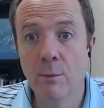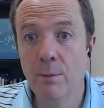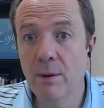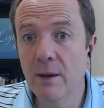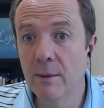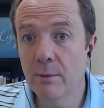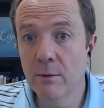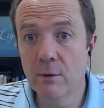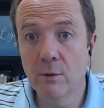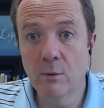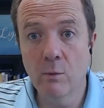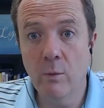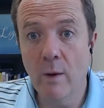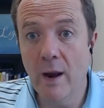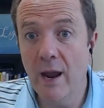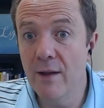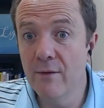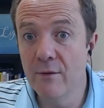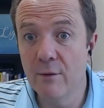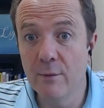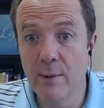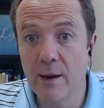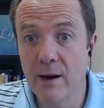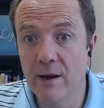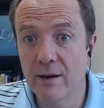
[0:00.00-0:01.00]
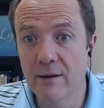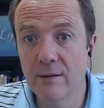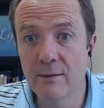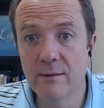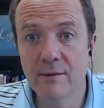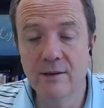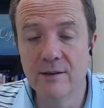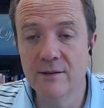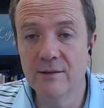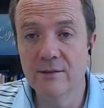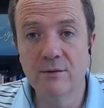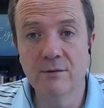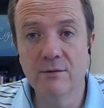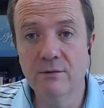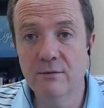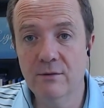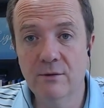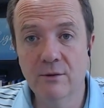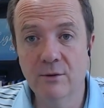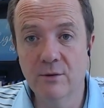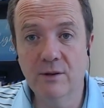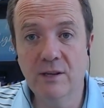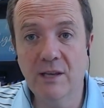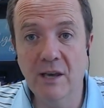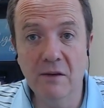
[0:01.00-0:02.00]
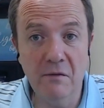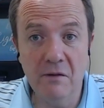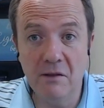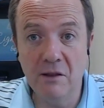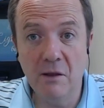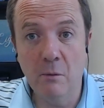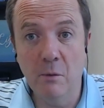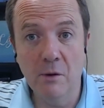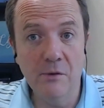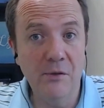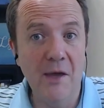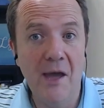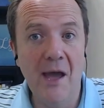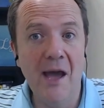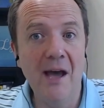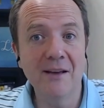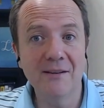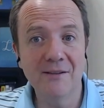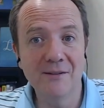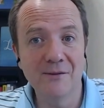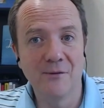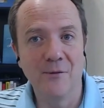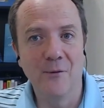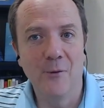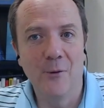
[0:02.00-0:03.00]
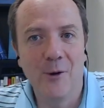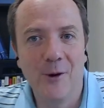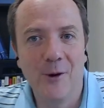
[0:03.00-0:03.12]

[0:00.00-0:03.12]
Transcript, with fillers: people are rave about it because you're, you're giving them what they asked for,